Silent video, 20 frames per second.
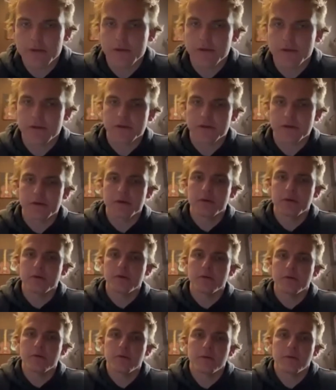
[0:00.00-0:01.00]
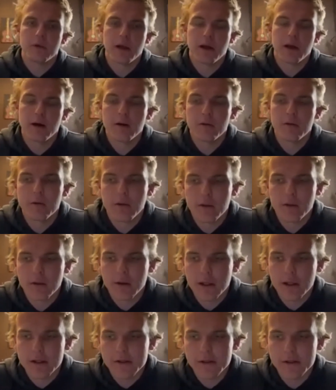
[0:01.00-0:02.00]
us to now within the
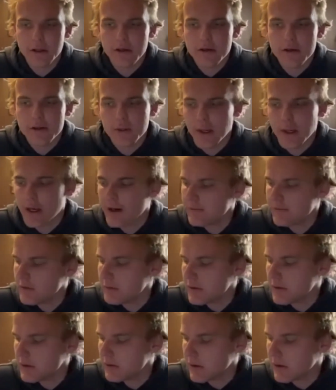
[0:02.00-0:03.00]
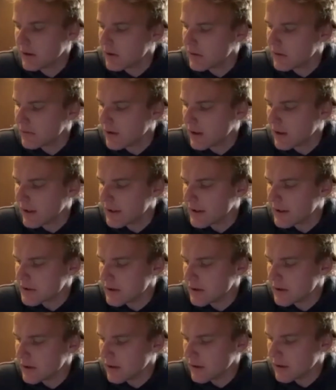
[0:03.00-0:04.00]
last year. So how have you been like over the last
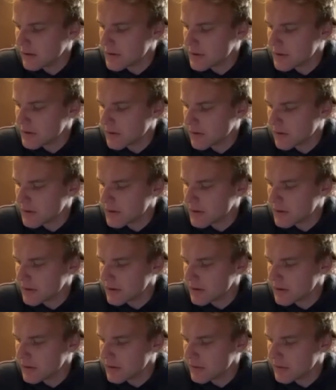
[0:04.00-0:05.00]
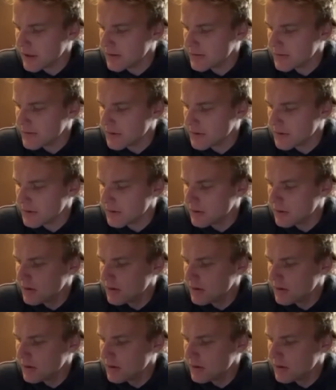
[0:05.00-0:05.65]
year switching the new meds and,